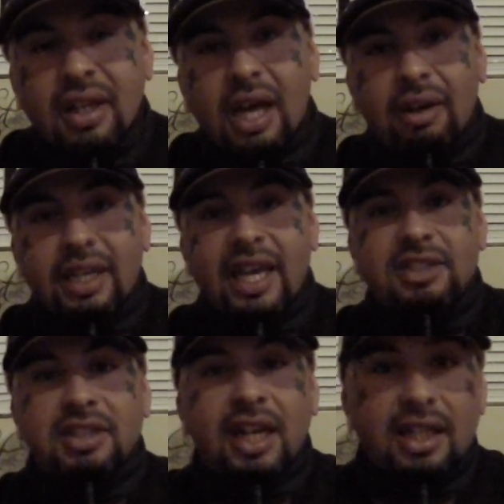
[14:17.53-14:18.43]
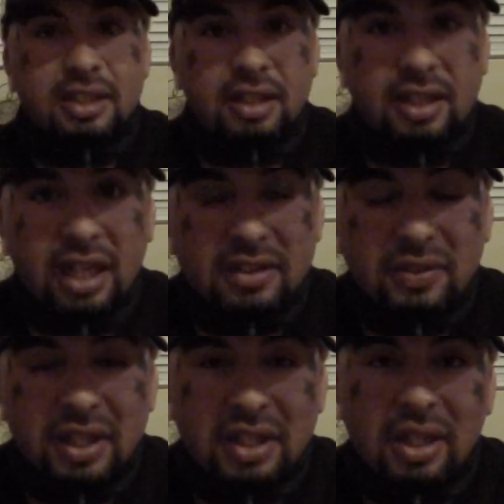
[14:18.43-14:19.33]
I'll catch you guys on the next
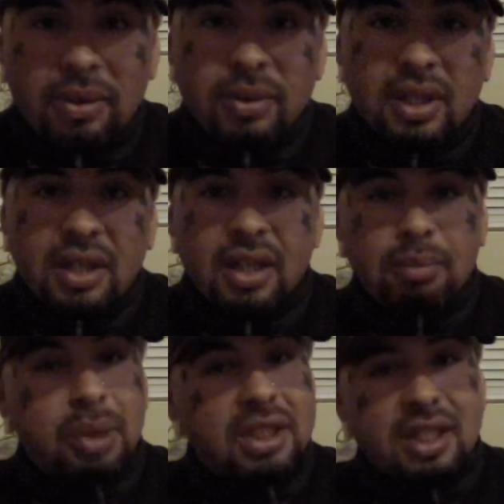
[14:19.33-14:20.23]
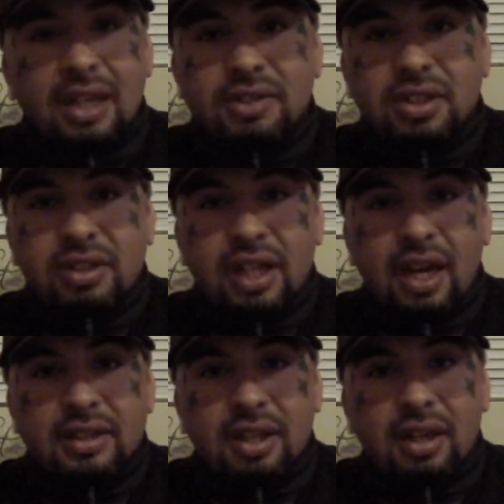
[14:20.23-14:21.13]
video. Much love to you
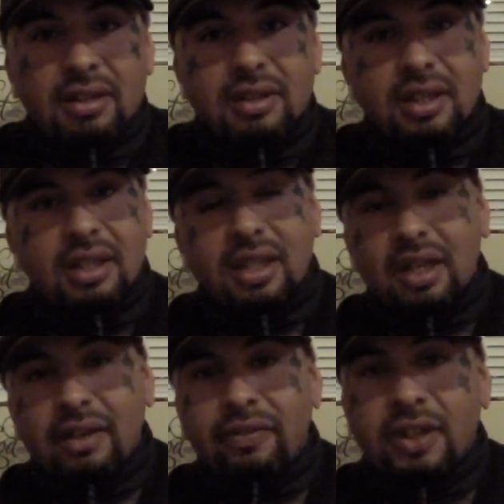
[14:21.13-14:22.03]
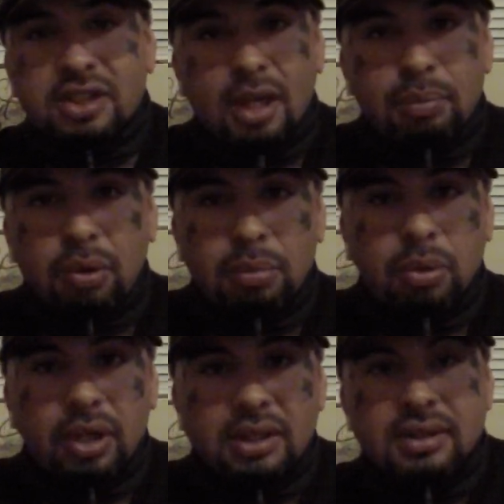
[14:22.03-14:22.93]
guys all, and fish on, poor
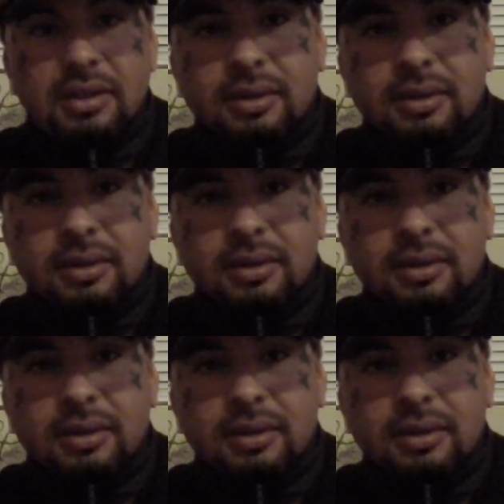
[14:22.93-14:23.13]
boys.